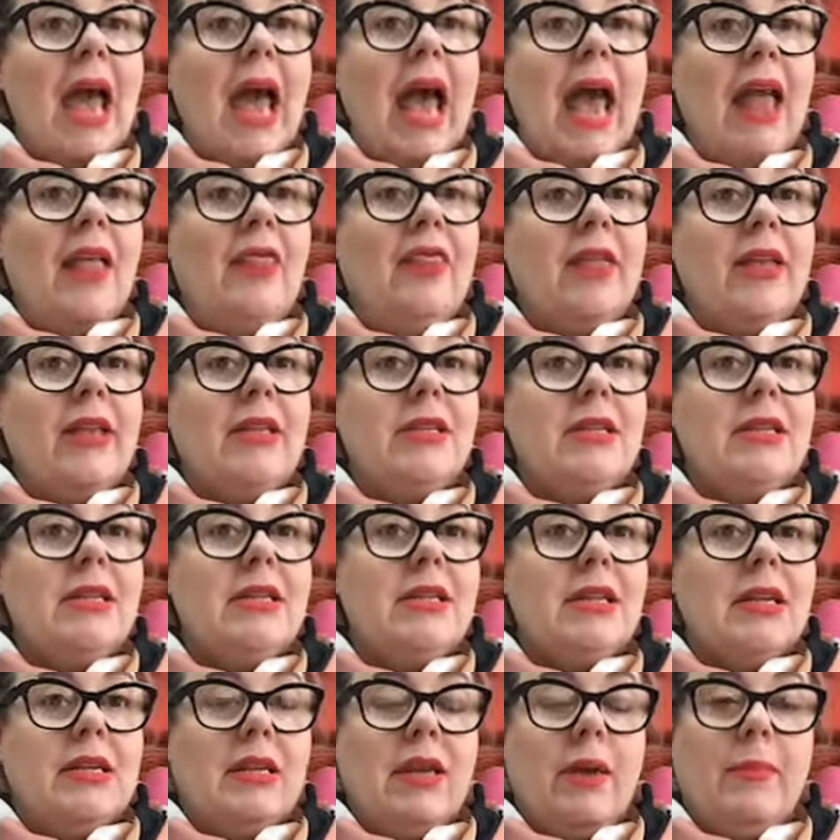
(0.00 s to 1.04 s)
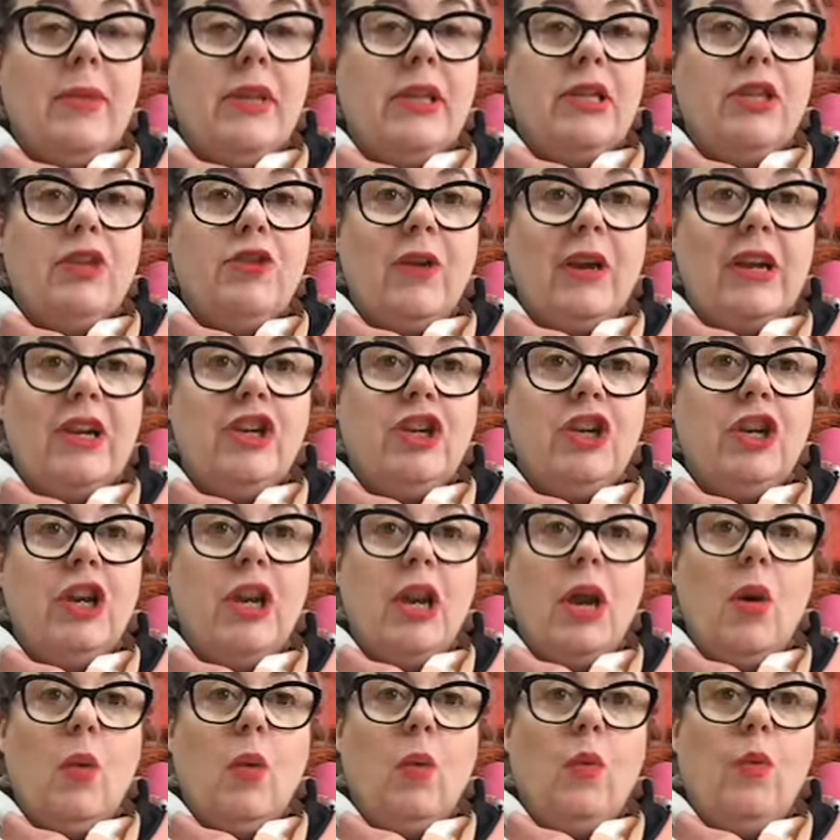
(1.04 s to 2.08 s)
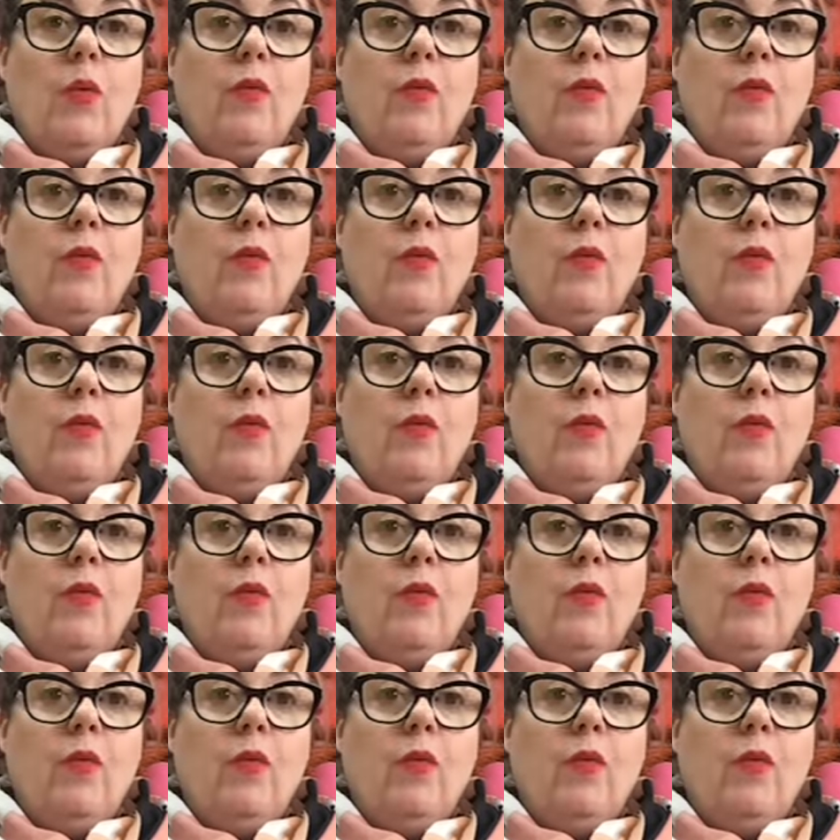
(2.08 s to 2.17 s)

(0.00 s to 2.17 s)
and this is a demonstration